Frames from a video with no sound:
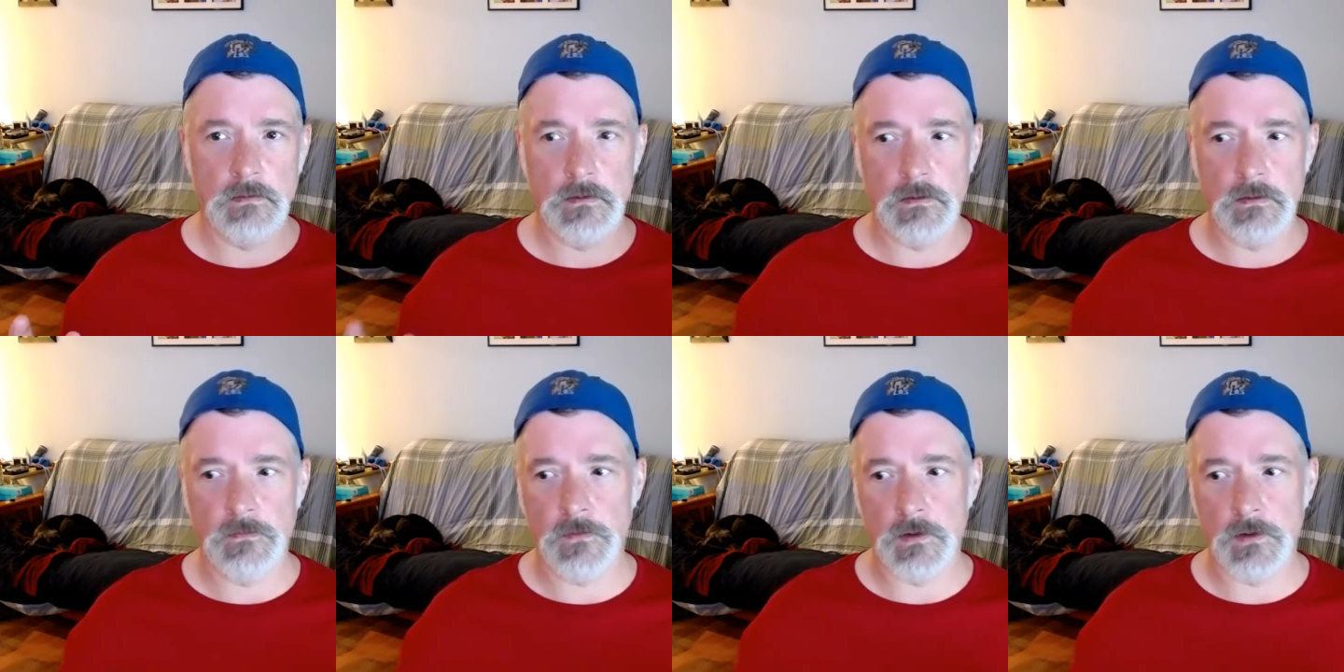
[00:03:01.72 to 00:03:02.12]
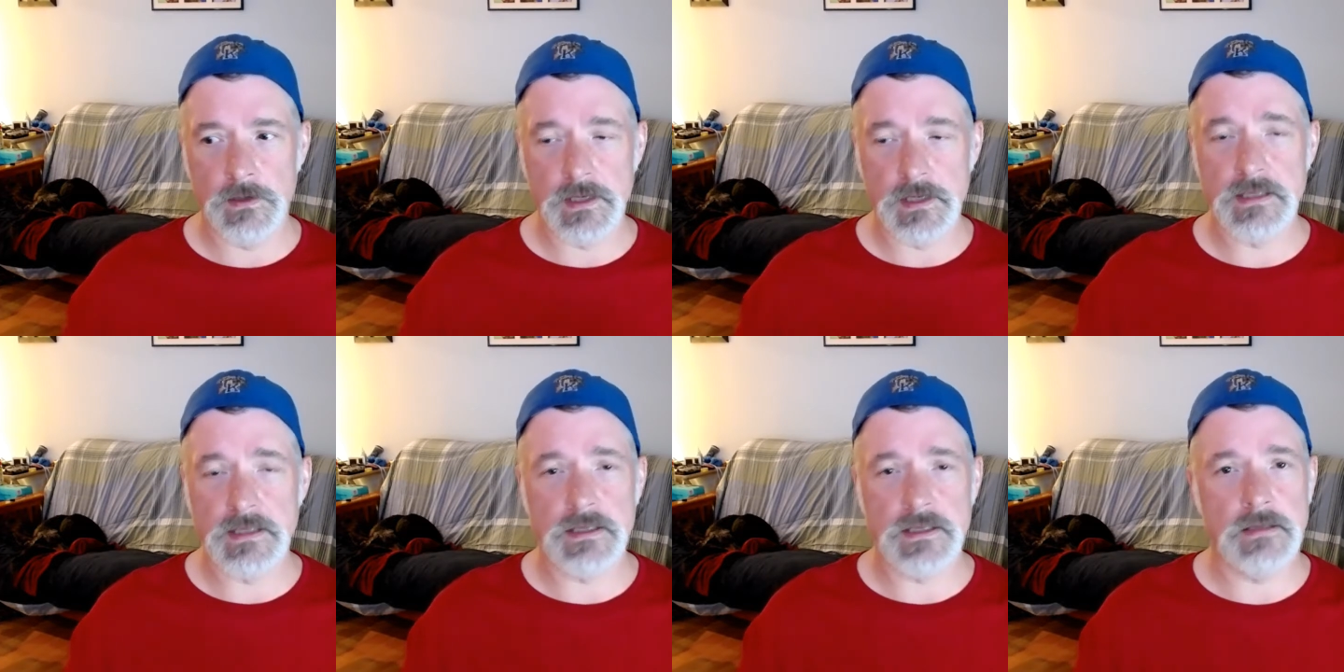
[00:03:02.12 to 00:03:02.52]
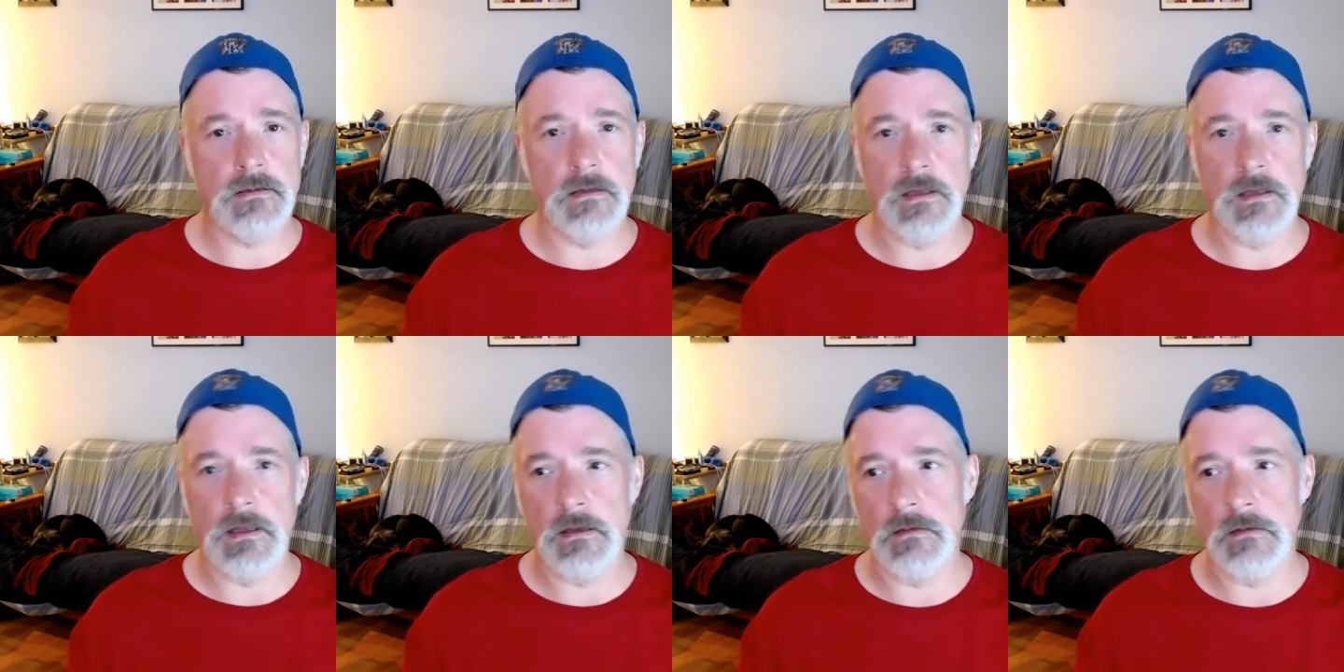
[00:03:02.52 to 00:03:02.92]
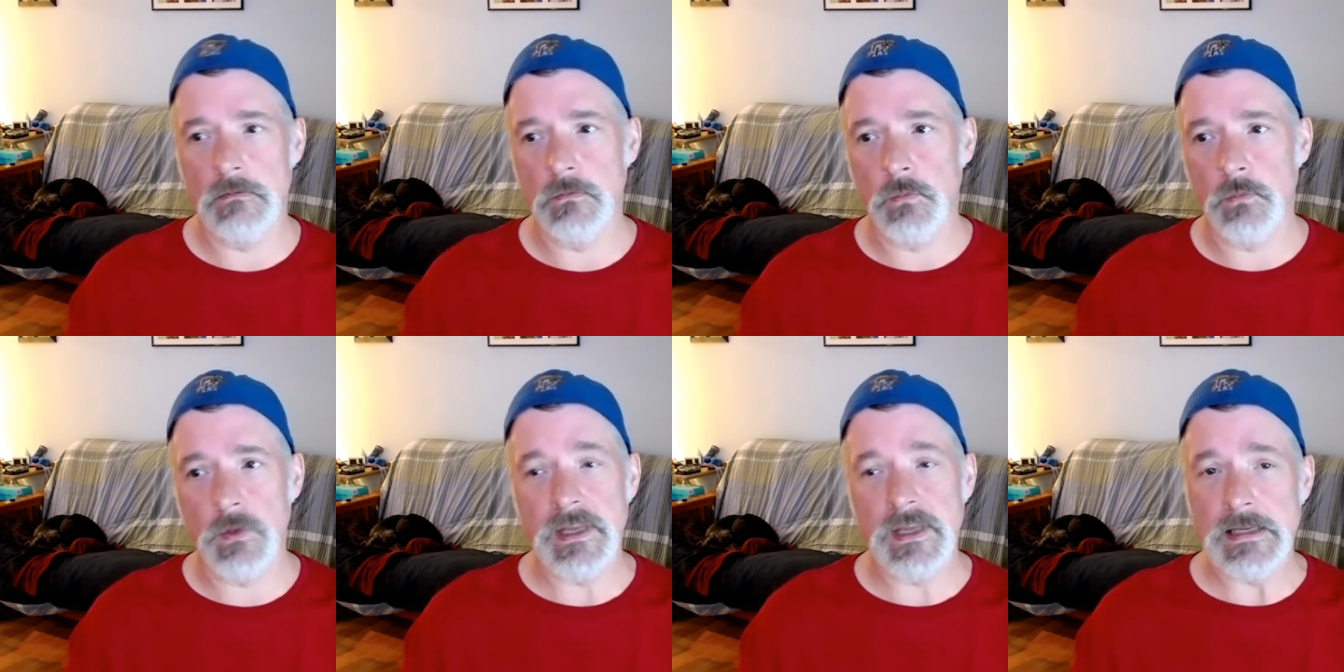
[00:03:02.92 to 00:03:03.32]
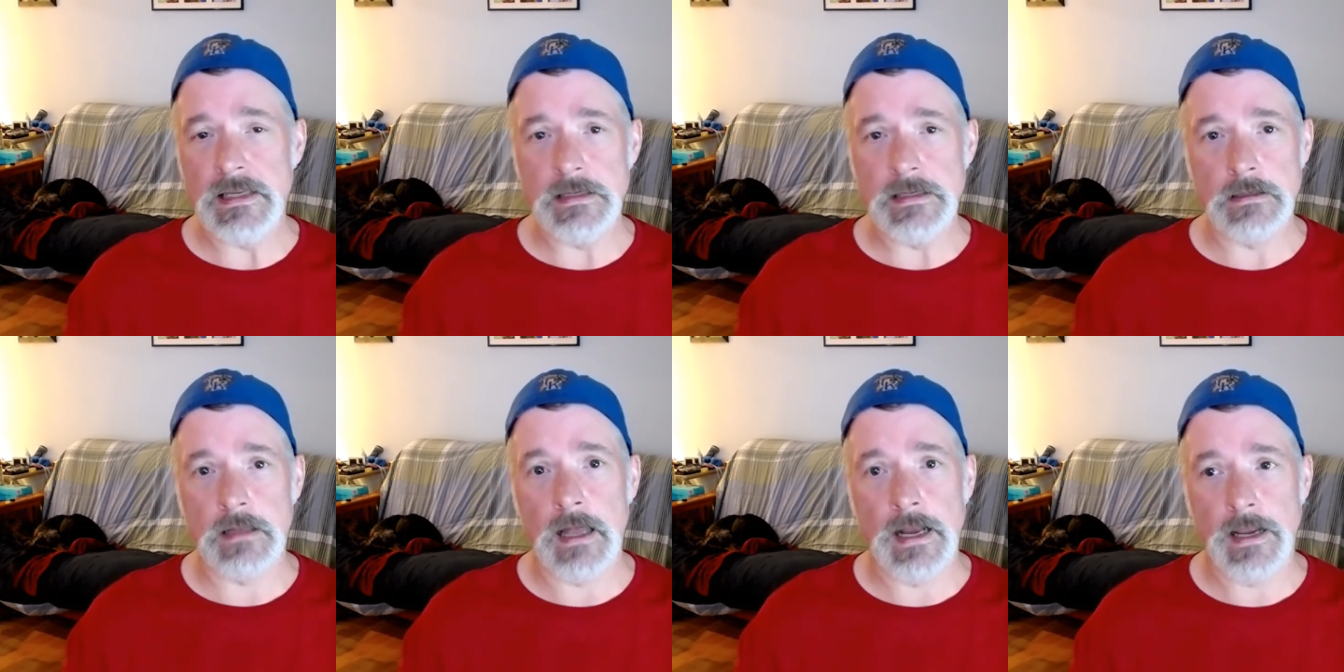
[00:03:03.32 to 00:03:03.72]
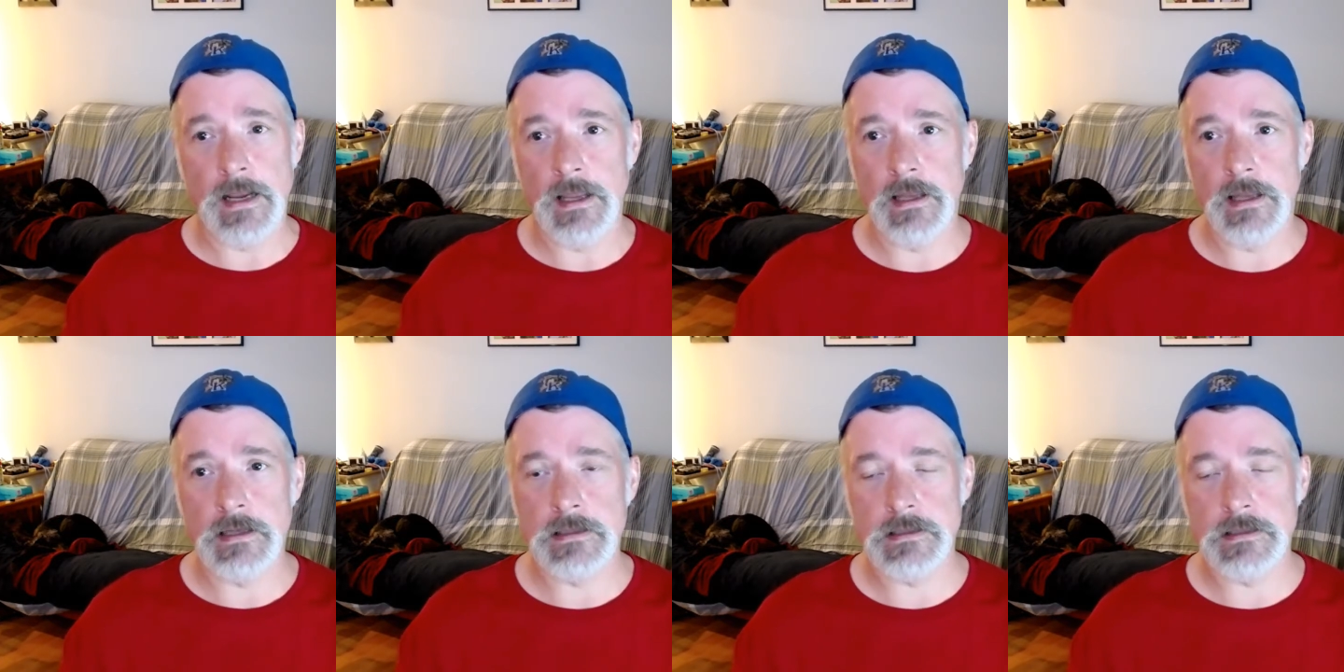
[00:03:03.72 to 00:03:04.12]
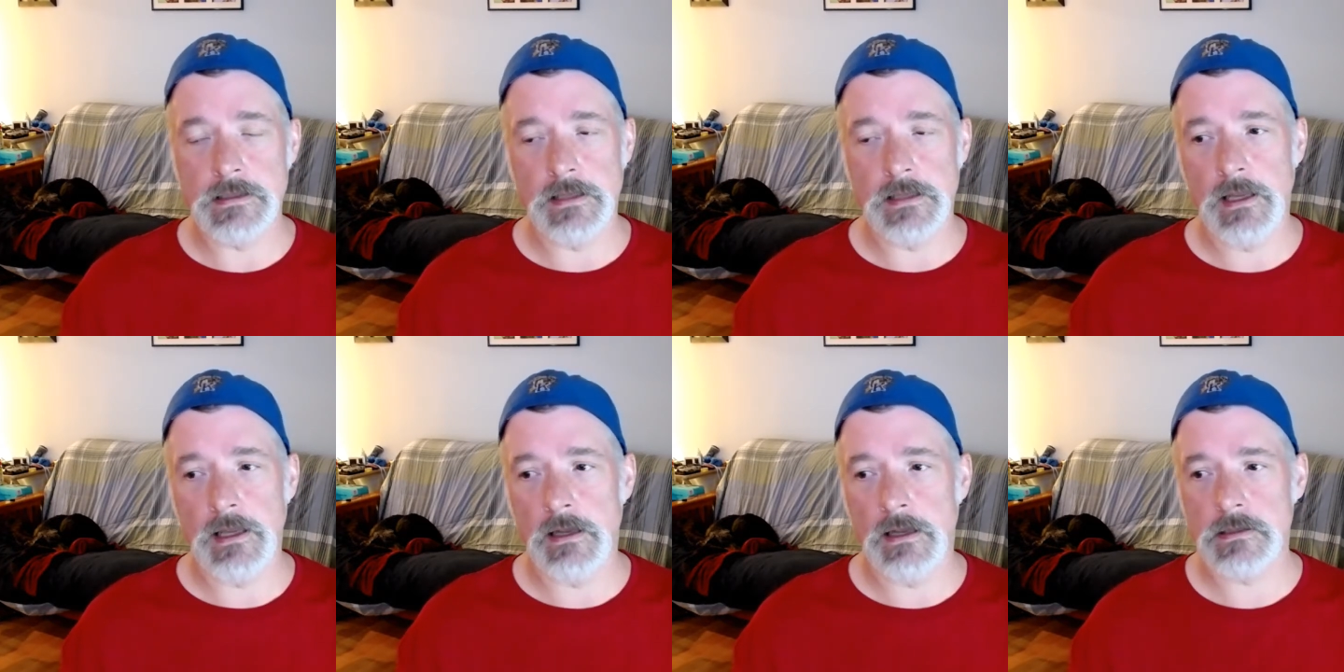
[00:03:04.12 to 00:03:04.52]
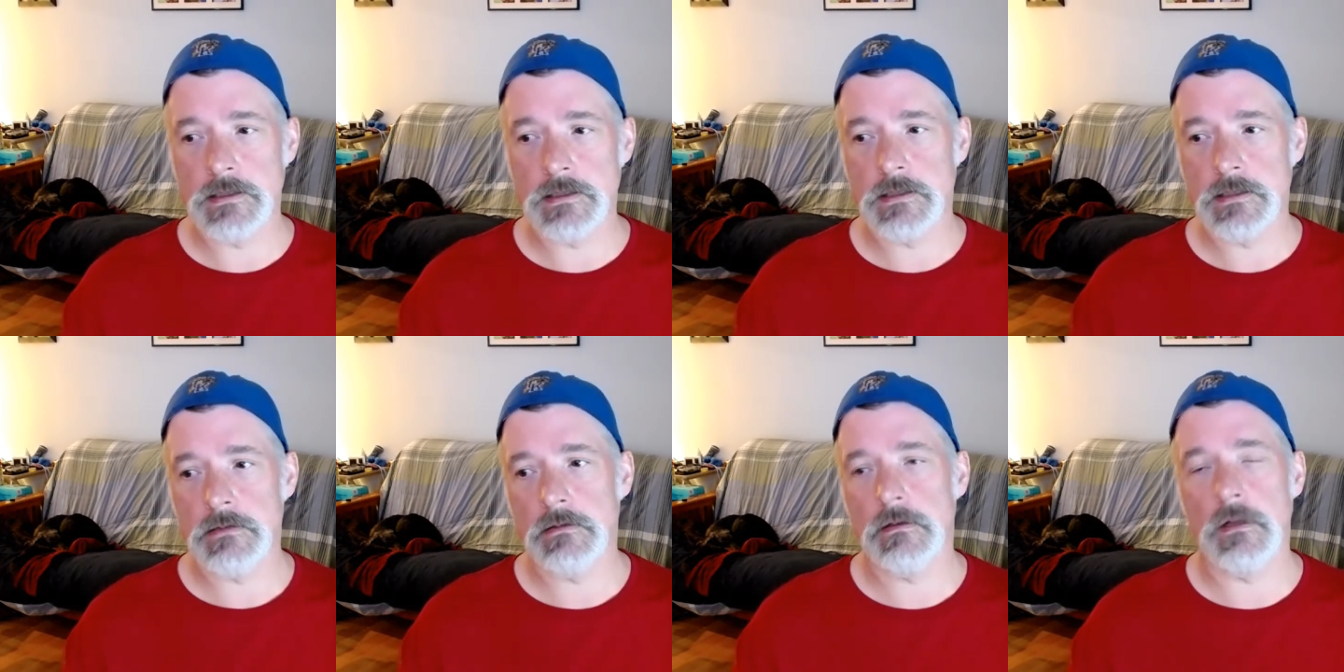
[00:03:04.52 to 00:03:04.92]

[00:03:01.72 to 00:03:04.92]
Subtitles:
for a dozen, and we eat a lot of eggs in the house.